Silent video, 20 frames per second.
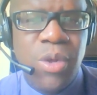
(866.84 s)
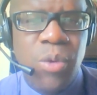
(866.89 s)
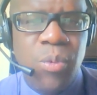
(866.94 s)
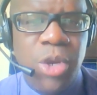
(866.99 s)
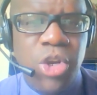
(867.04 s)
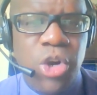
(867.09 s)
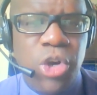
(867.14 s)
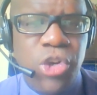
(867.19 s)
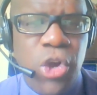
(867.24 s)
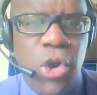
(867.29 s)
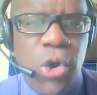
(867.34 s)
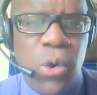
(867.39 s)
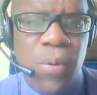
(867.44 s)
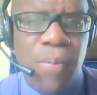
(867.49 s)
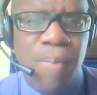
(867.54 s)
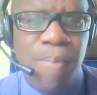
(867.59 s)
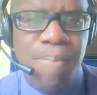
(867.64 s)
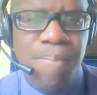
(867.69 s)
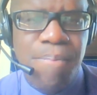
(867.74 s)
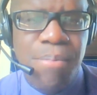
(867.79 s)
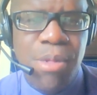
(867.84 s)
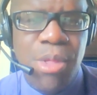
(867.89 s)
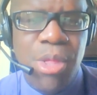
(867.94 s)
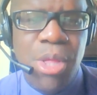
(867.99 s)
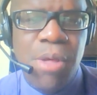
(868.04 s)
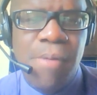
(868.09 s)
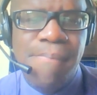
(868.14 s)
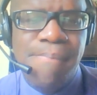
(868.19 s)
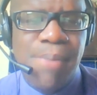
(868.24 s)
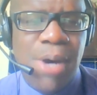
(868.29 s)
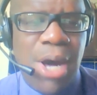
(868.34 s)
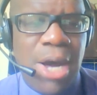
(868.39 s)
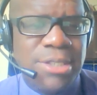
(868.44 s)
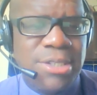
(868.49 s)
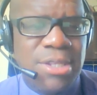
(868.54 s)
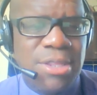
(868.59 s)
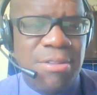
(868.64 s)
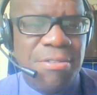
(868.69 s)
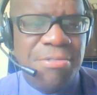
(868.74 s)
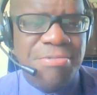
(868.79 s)
We don't know.
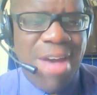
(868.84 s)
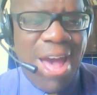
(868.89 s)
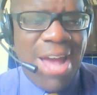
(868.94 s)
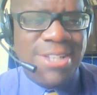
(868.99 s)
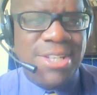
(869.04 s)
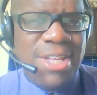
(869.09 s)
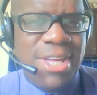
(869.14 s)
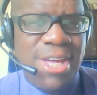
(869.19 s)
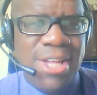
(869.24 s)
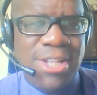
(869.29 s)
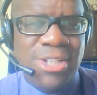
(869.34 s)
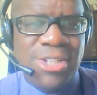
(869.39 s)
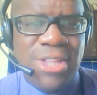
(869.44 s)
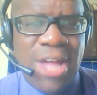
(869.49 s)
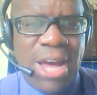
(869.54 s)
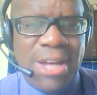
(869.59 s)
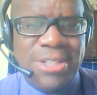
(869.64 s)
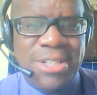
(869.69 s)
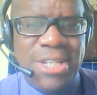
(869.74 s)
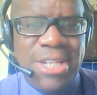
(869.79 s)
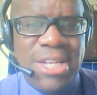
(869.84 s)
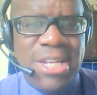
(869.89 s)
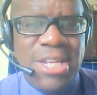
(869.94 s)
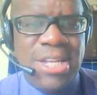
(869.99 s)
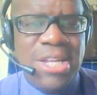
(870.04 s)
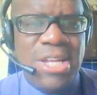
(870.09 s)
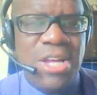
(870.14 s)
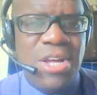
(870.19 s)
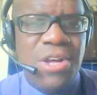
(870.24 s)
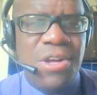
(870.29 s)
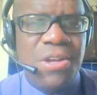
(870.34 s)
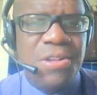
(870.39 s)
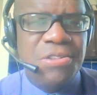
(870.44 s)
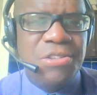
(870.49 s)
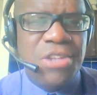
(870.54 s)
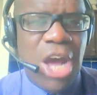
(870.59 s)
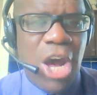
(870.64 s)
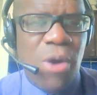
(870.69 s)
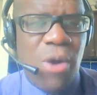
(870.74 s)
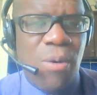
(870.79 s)
But the fact is that he
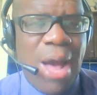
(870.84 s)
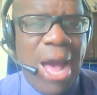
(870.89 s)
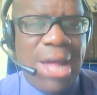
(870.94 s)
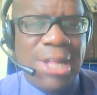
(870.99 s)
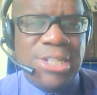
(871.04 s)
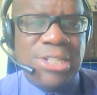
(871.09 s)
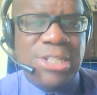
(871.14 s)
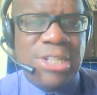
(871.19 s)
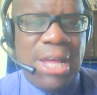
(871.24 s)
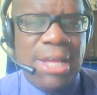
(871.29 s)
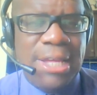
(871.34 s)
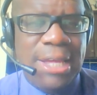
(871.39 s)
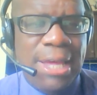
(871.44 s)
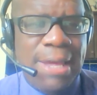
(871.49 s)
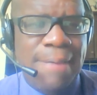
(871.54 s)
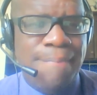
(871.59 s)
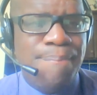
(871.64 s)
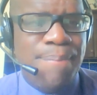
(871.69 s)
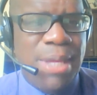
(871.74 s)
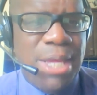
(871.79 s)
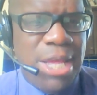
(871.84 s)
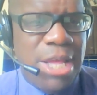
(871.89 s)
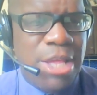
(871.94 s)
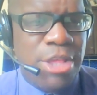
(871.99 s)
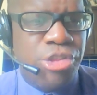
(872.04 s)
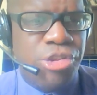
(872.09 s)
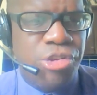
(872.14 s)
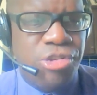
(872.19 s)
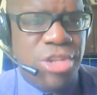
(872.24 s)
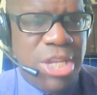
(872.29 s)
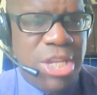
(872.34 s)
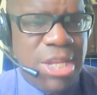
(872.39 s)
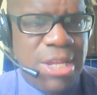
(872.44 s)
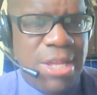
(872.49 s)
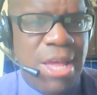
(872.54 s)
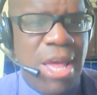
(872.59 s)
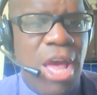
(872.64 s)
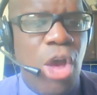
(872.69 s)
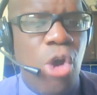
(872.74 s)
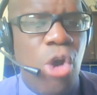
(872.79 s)
now has a
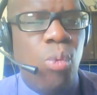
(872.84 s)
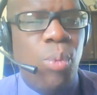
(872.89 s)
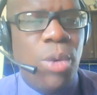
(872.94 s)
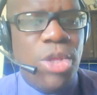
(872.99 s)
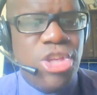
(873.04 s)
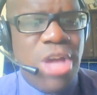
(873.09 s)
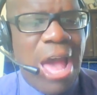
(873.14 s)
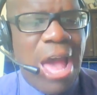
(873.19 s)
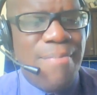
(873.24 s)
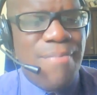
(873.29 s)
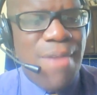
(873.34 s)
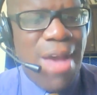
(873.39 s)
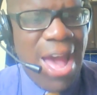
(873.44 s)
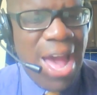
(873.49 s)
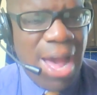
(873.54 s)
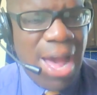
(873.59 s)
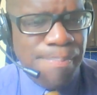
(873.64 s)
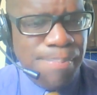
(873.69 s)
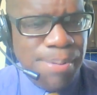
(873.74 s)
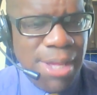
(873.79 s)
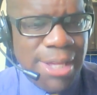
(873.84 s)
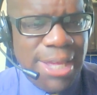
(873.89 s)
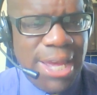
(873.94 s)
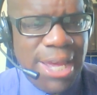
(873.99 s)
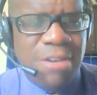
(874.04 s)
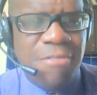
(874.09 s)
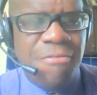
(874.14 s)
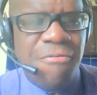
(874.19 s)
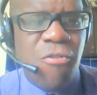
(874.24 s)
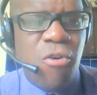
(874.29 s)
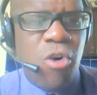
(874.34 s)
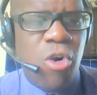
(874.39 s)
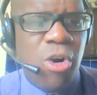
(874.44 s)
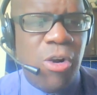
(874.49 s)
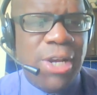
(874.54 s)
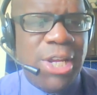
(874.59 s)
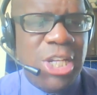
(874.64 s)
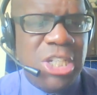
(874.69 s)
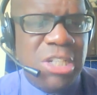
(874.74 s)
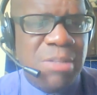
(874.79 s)
PhD, which I'm happy again
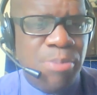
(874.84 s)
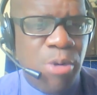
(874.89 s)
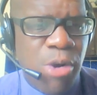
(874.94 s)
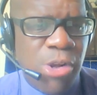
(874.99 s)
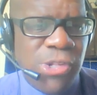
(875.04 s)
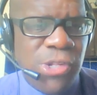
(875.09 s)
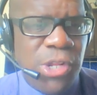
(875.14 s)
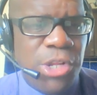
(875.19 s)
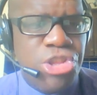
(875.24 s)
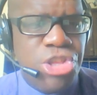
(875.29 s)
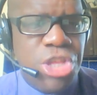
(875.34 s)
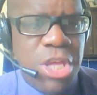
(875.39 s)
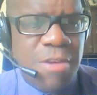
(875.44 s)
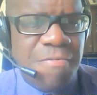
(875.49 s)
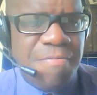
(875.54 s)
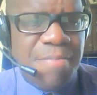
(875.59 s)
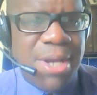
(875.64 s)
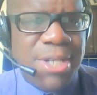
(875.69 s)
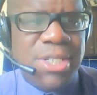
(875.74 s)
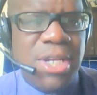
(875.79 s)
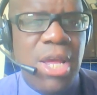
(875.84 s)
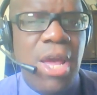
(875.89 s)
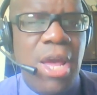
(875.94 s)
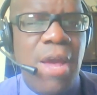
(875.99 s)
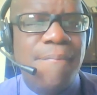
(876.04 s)
for his personal achievement.